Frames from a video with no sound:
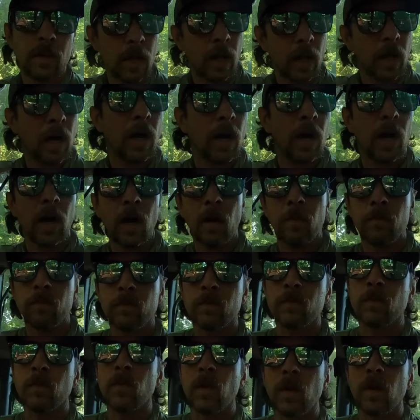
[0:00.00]

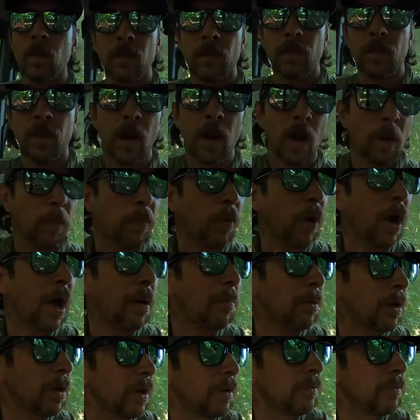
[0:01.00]
Then I'll
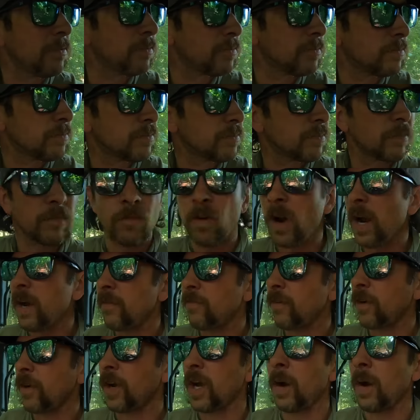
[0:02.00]
probably
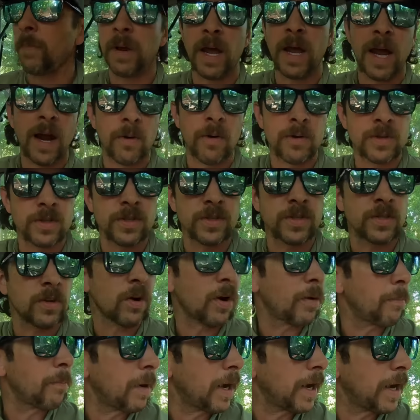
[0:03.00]
rake for a couple hours and
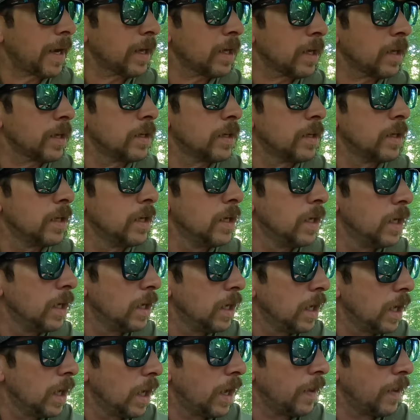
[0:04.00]
start baling,
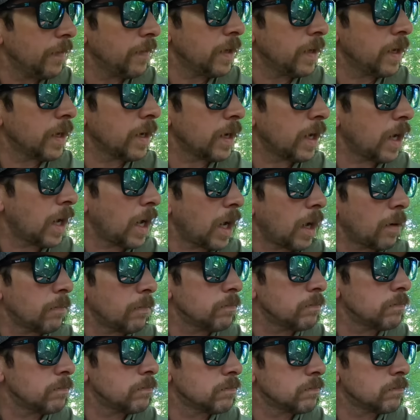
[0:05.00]
and then
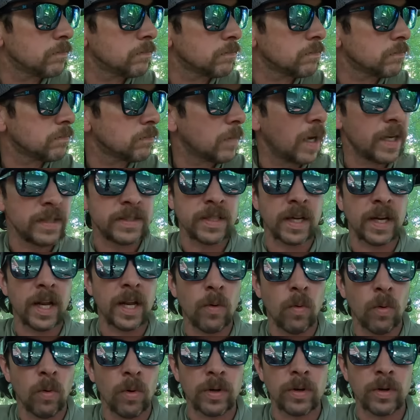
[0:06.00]
he said
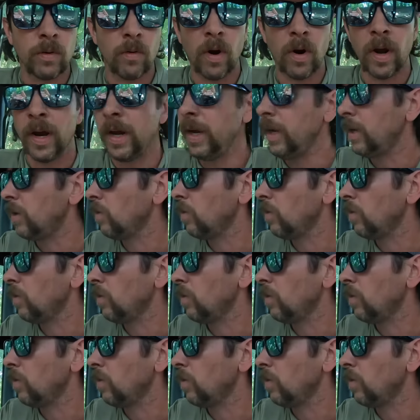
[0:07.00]
he wanted to rake